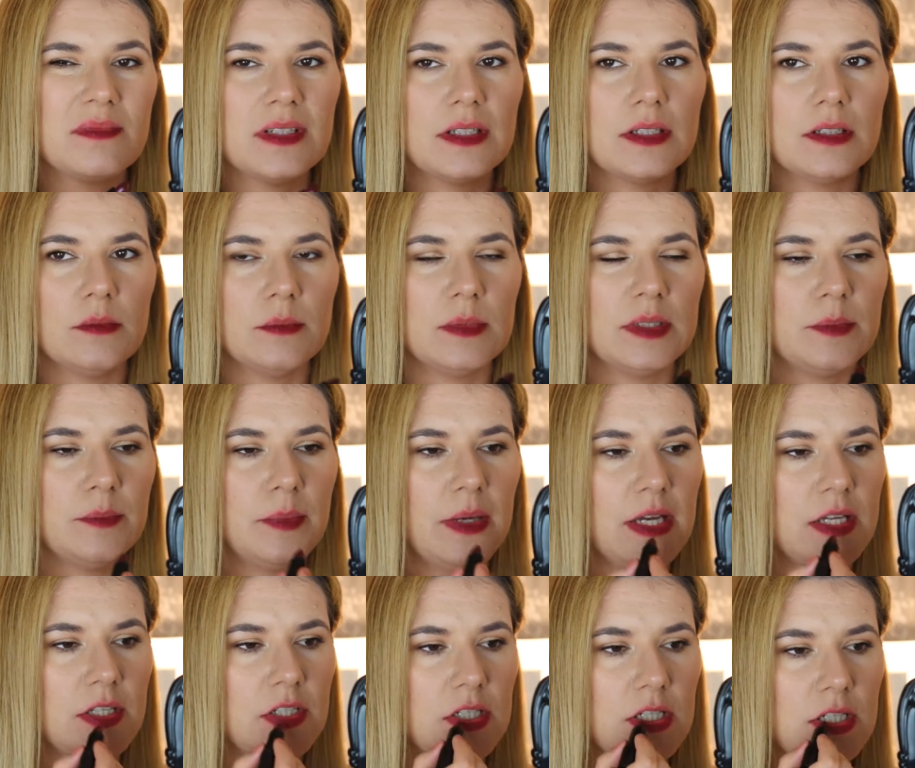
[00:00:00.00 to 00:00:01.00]
A little bit
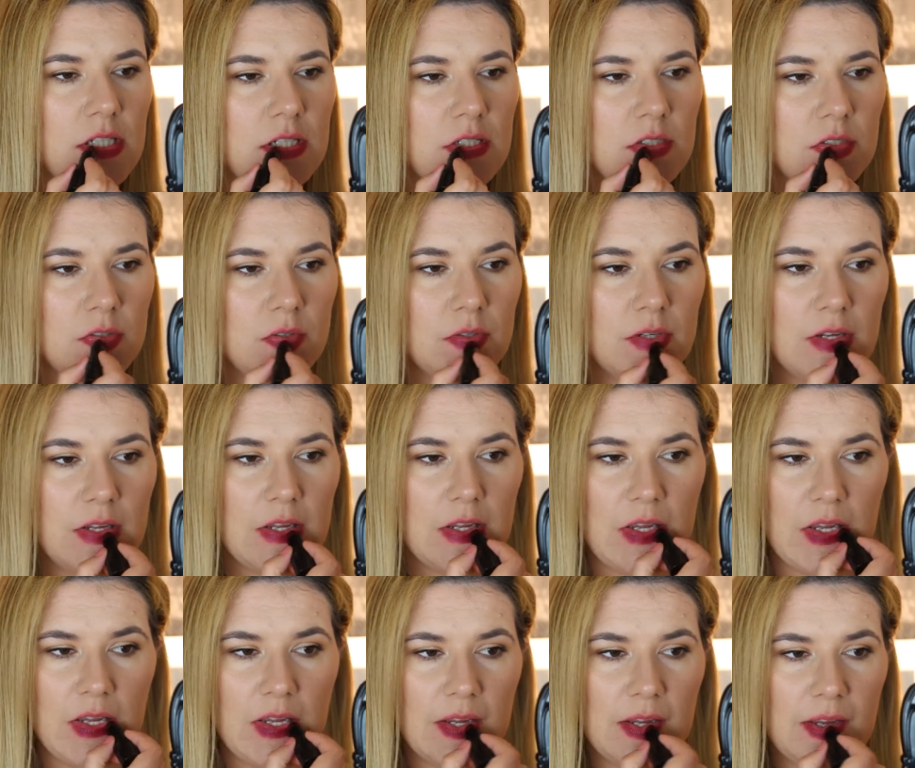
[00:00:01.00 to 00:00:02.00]
patchy and
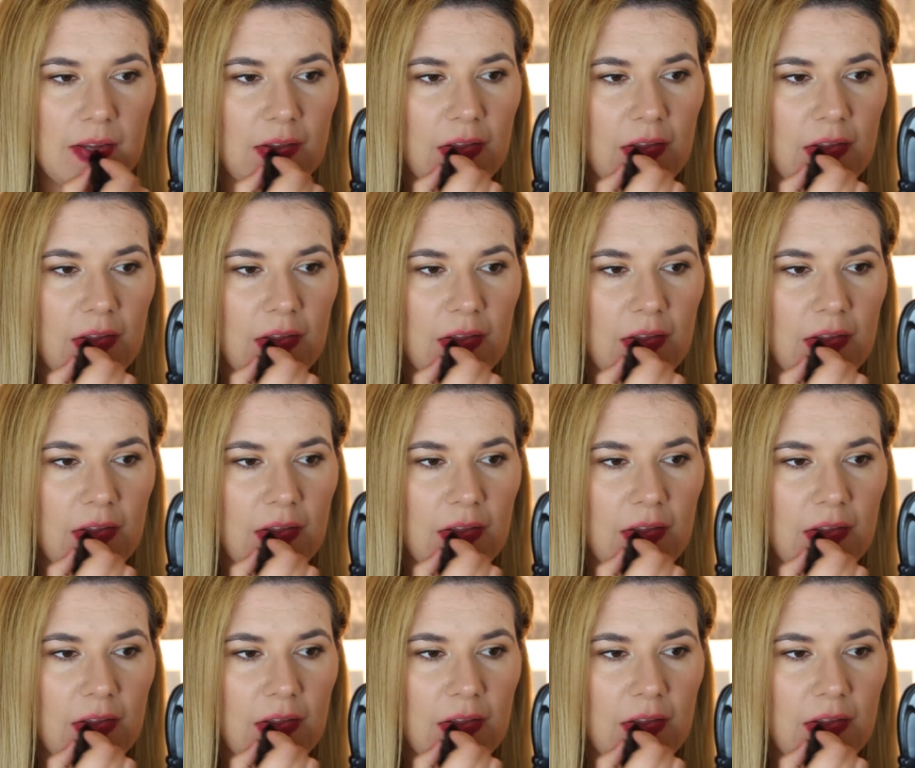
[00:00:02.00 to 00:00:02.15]
streaky.